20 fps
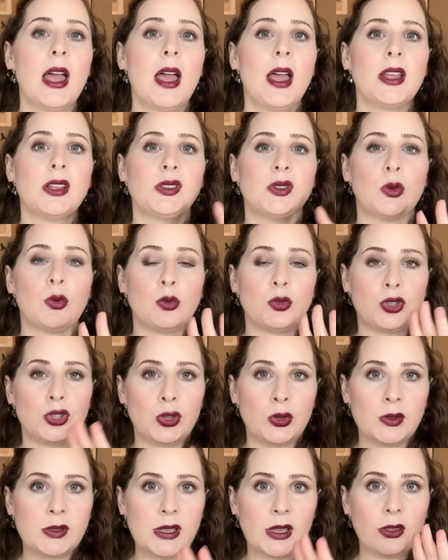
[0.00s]
So
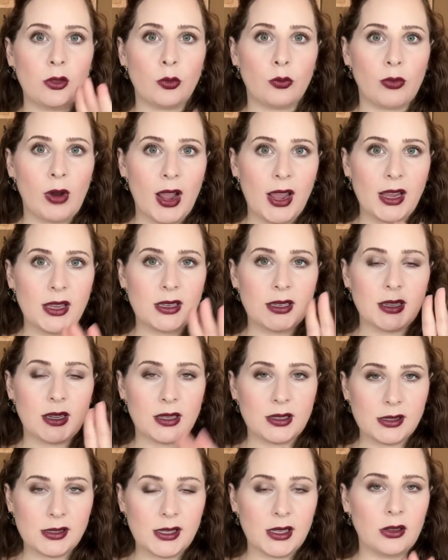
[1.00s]
choosing the right
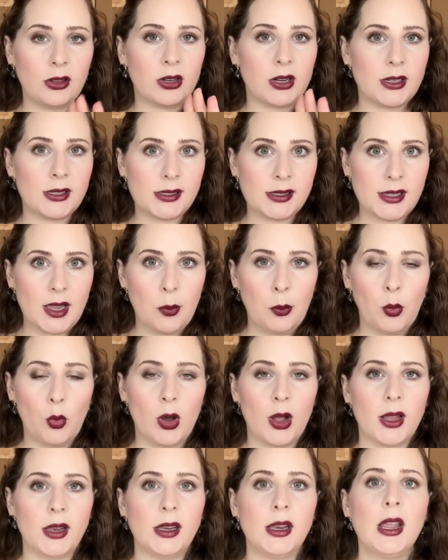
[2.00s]
concealer is step
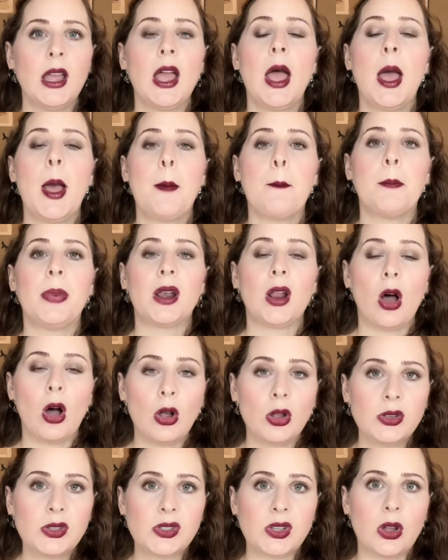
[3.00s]
one, but
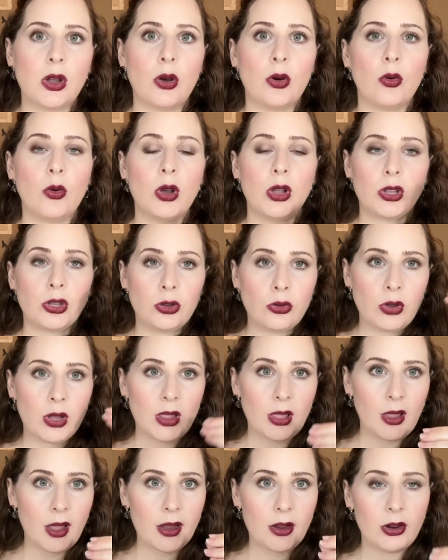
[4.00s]
also you can
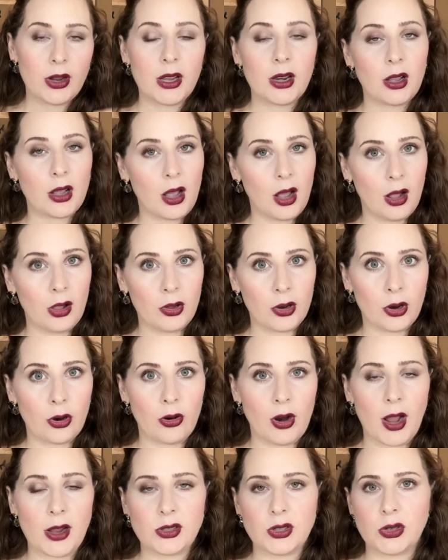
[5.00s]
layer in a color
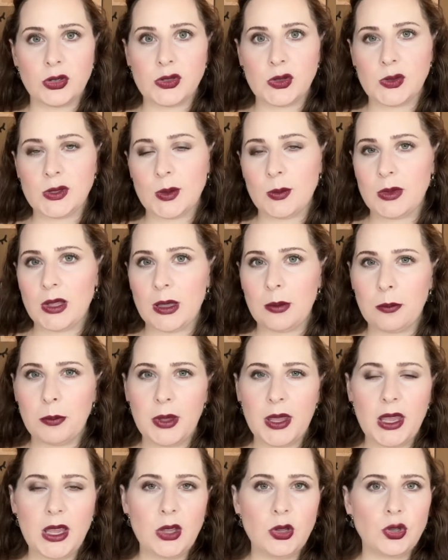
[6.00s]
corrector. So something
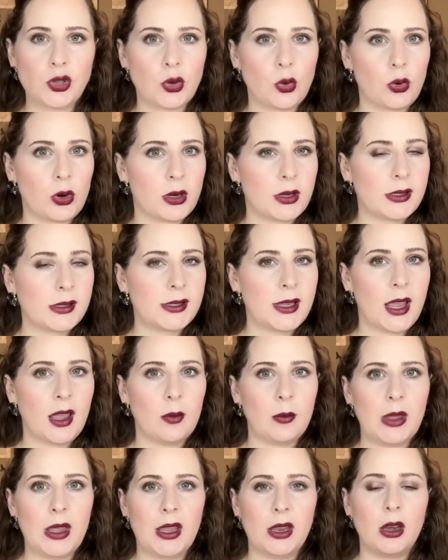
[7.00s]
peach or
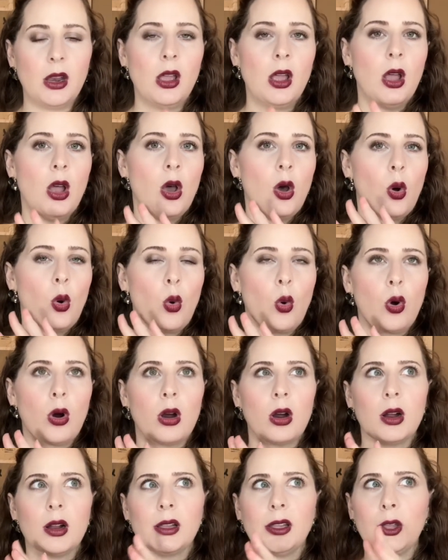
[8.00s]
salmon
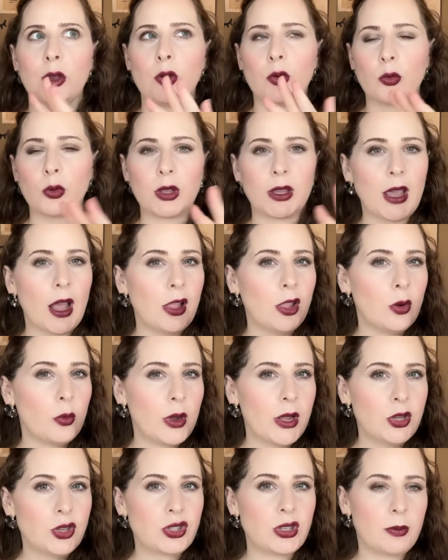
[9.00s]
or
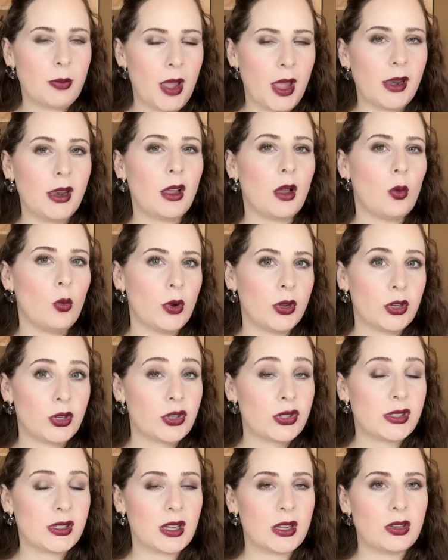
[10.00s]
yellowish, depending on what your
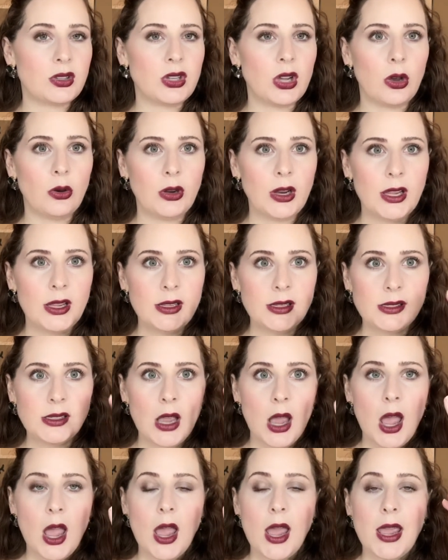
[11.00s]
skin tone is.
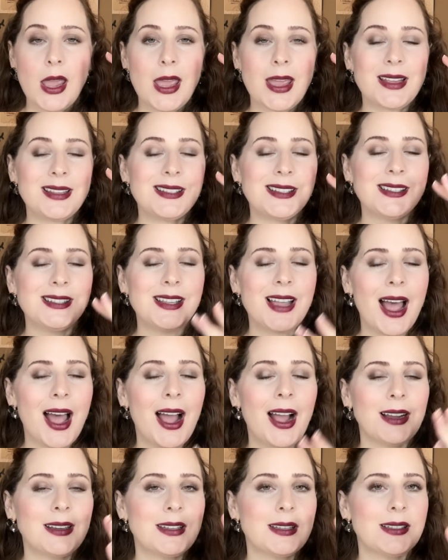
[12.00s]

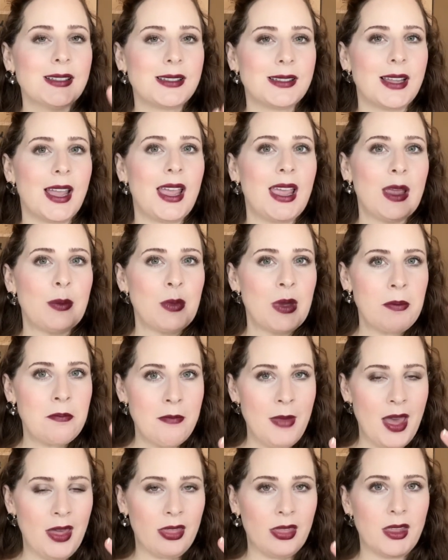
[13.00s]
Exact same
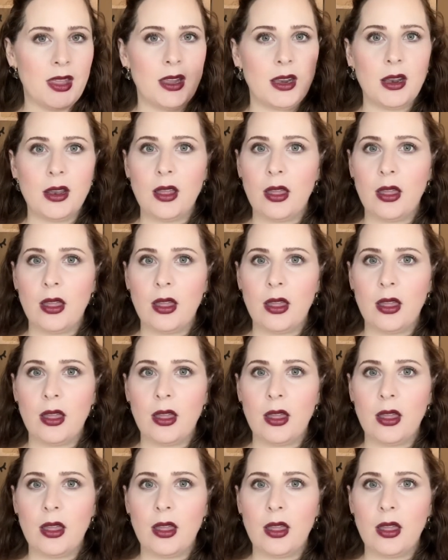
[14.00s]
method.